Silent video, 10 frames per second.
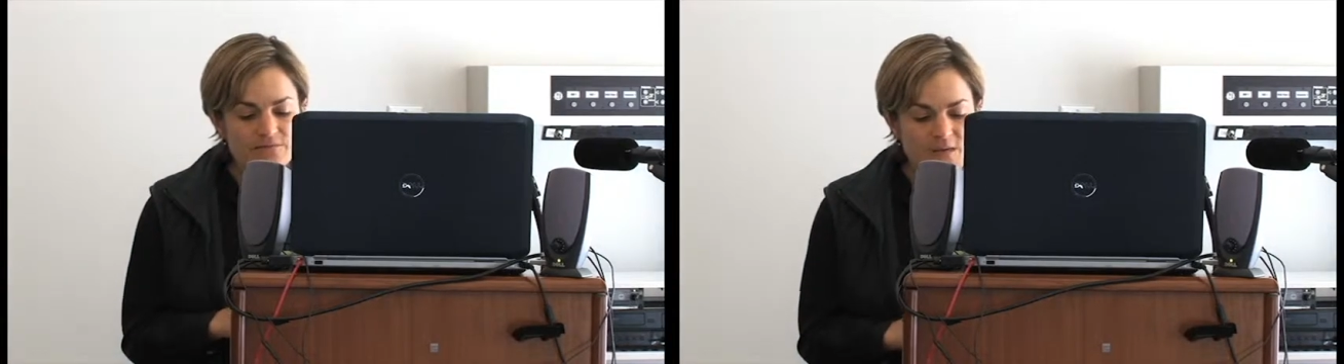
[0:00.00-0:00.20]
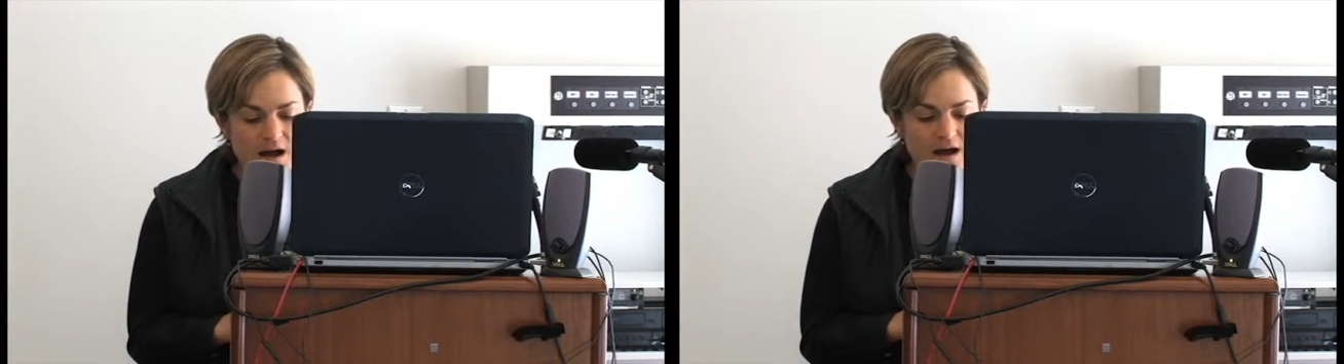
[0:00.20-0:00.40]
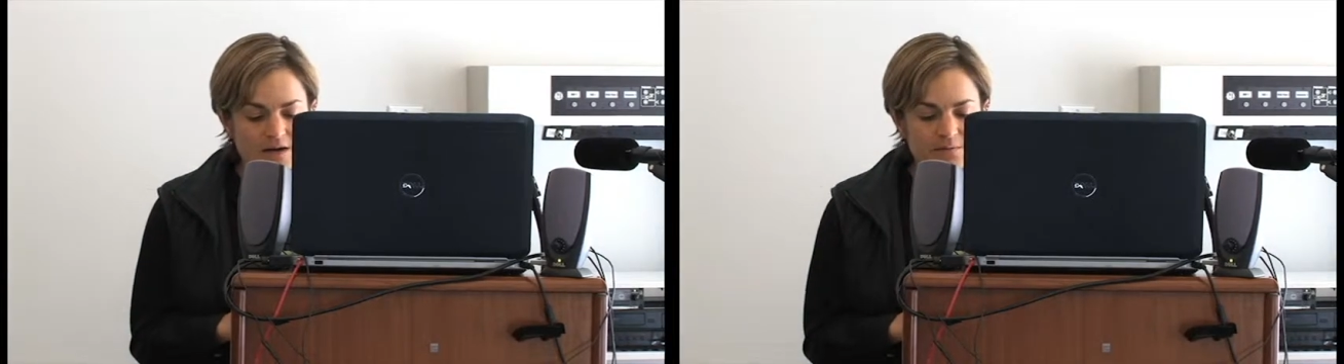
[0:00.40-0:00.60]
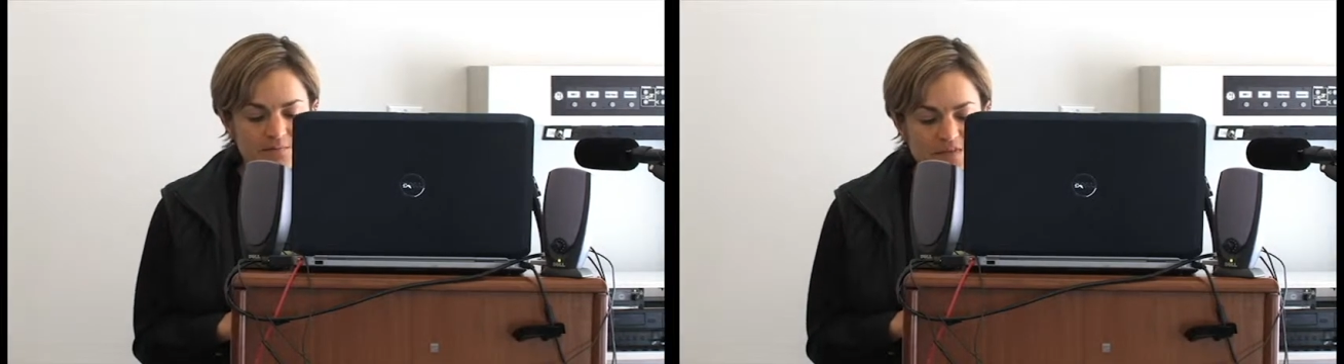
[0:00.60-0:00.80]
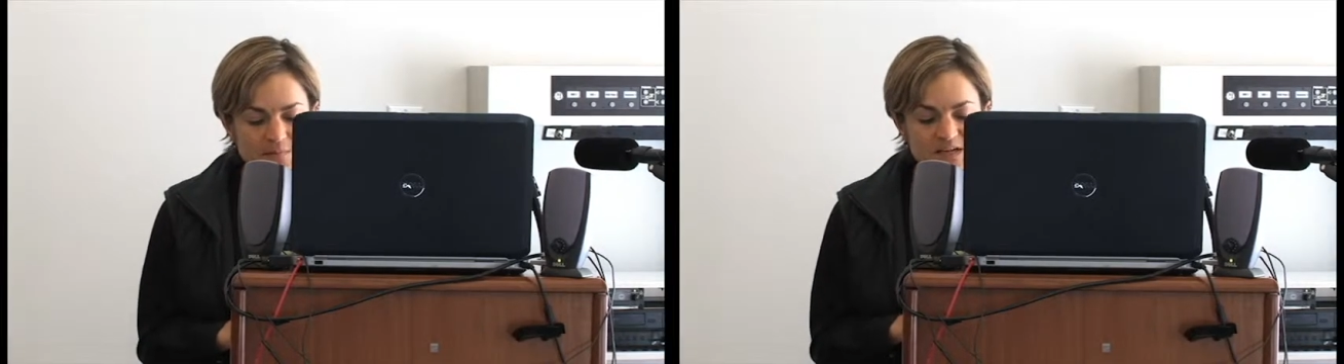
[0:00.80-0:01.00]
uh,
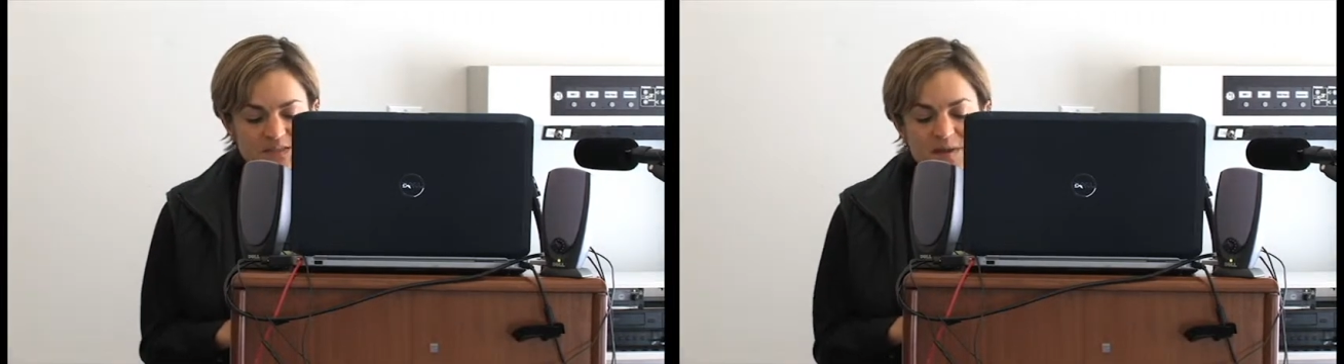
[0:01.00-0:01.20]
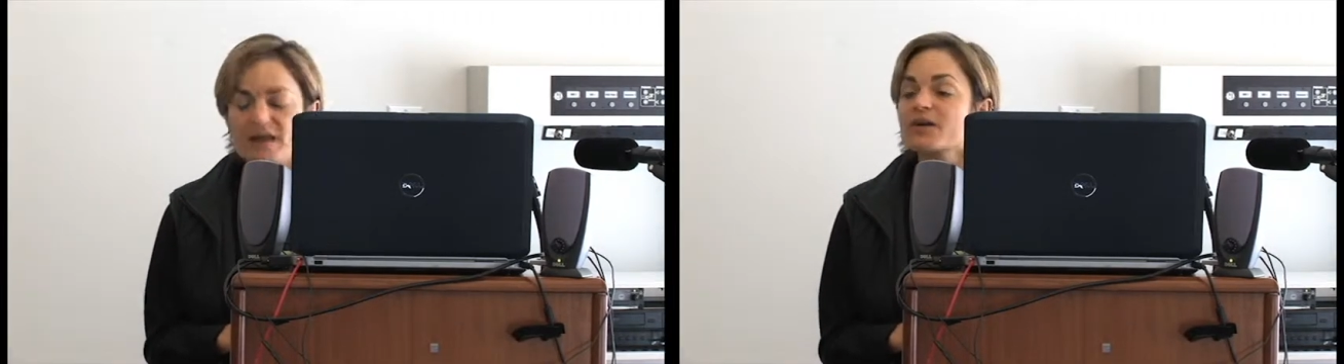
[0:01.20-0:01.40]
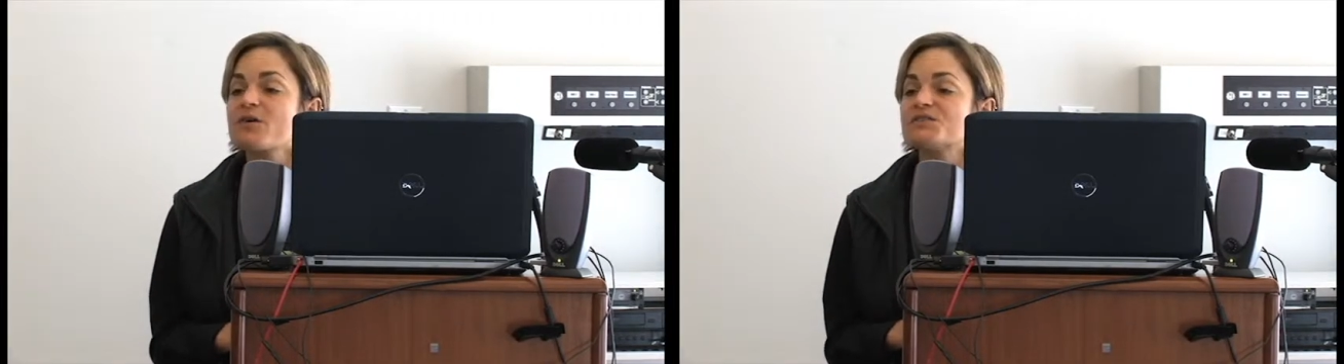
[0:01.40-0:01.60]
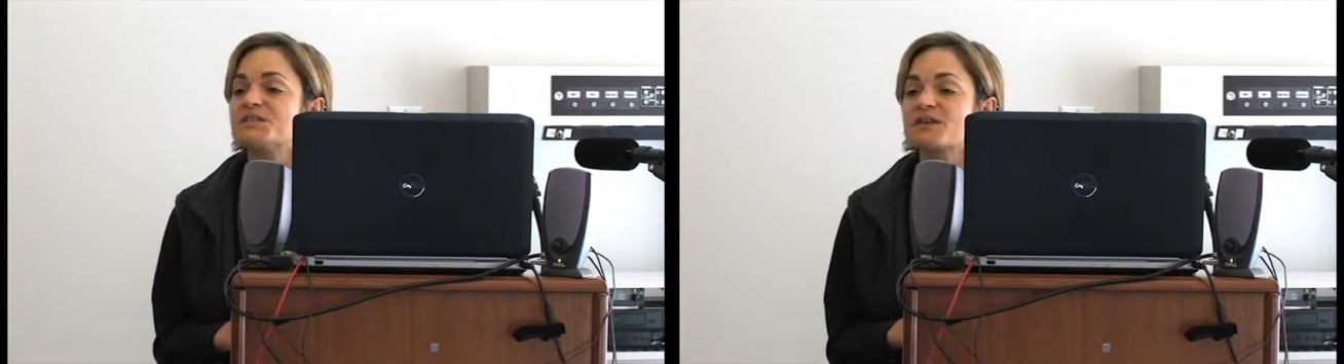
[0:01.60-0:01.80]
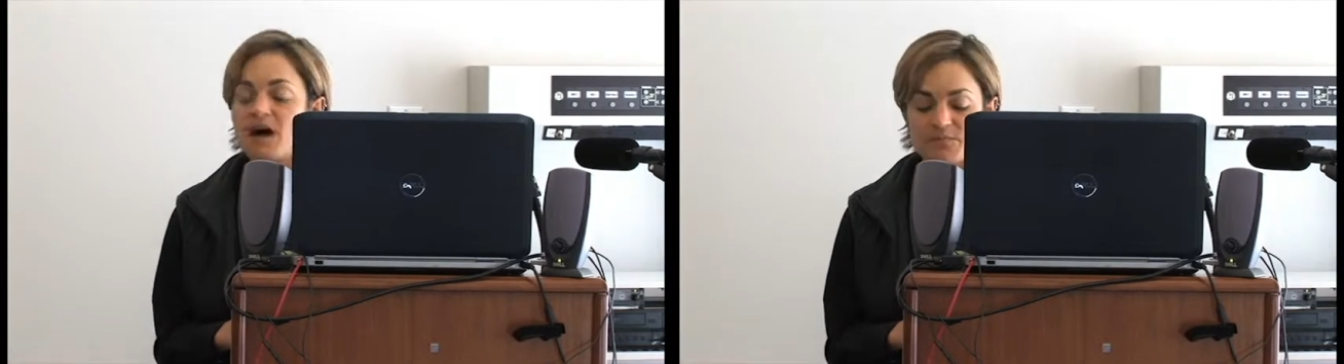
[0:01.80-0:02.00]
Feminist
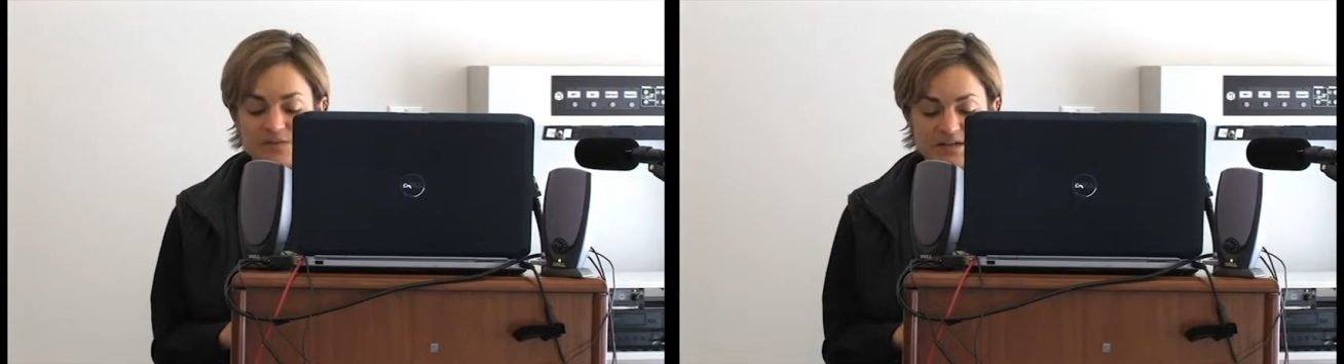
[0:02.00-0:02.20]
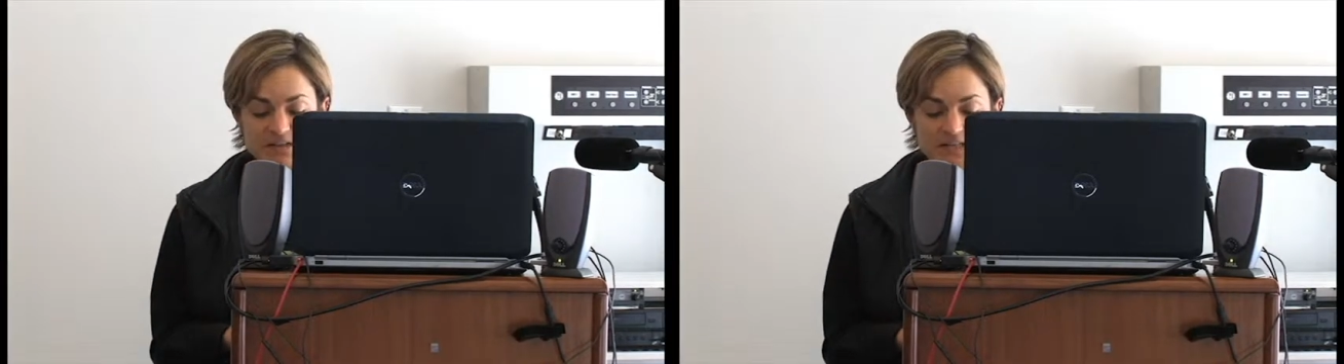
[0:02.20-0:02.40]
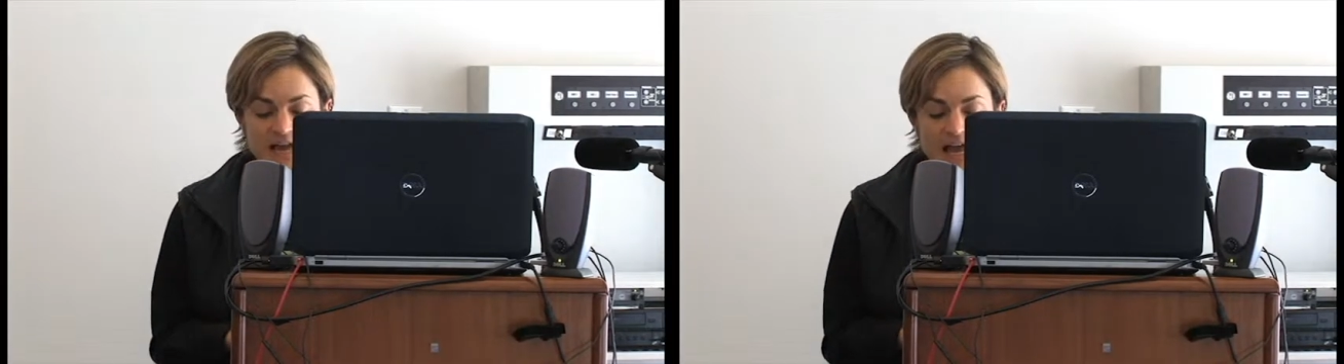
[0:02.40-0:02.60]
Pedagogies Conference,